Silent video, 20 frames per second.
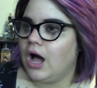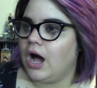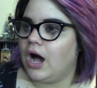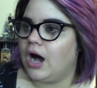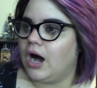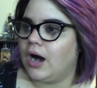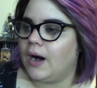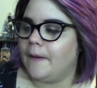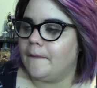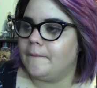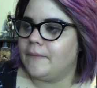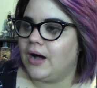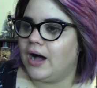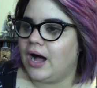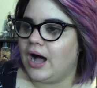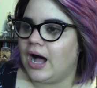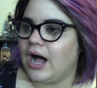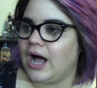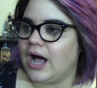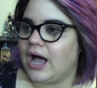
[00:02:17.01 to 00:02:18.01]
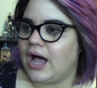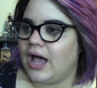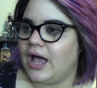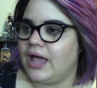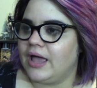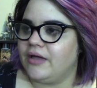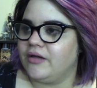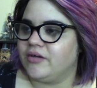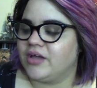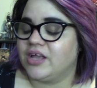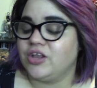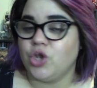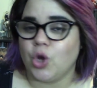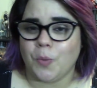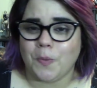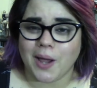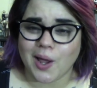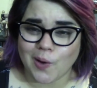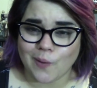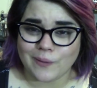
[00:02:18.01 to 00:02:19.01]
I
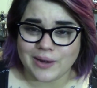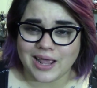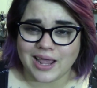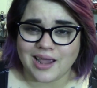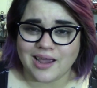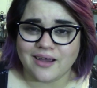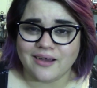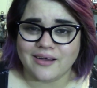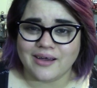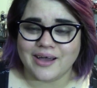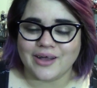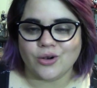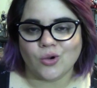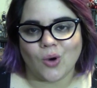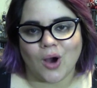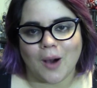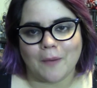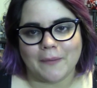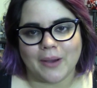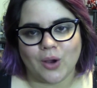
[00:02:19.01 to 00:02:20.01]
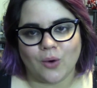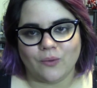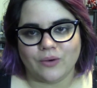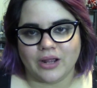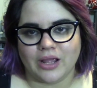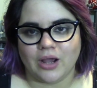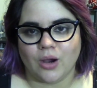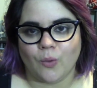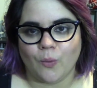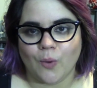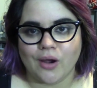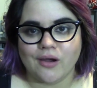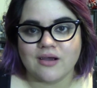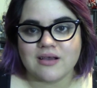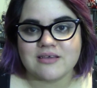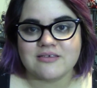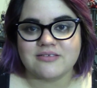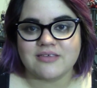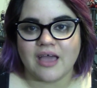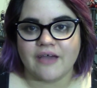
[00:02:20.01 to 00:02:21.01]
know my own hair. I know how my own hair
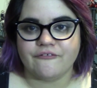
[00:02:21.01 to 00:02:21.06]
works.